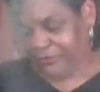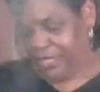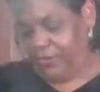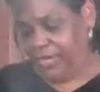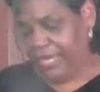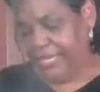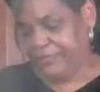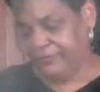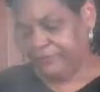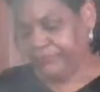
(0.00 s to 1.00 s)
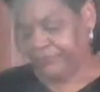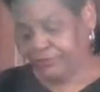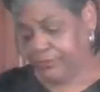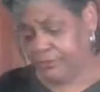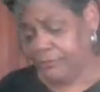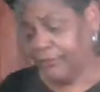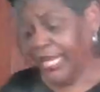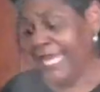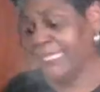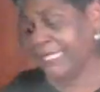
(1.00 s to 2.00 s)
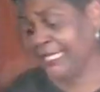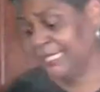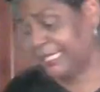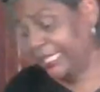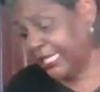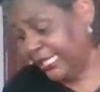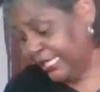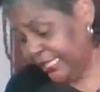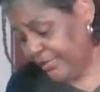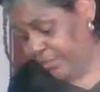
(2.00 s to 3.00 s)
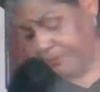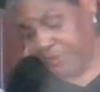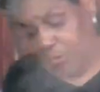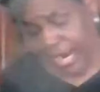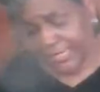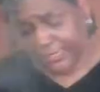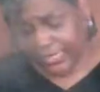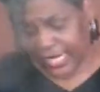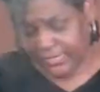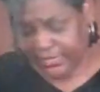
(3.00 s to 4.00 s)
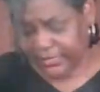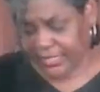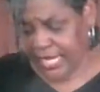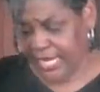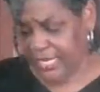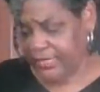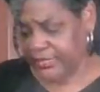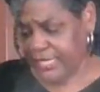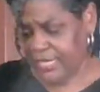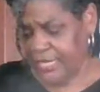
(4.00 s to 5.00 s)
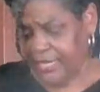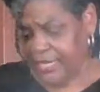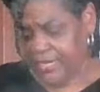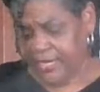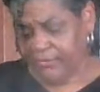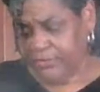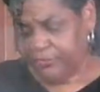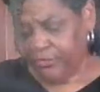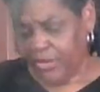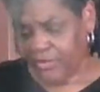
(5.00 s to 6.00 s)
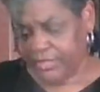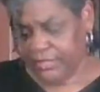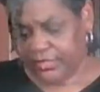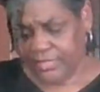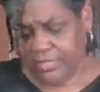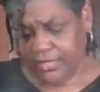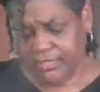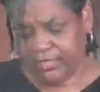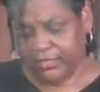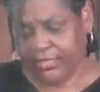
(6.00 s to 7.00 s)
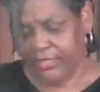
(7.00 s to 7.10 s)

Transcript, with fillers: Okay. And this is thickening up quite nicely, guys. I don't know if you all can see this.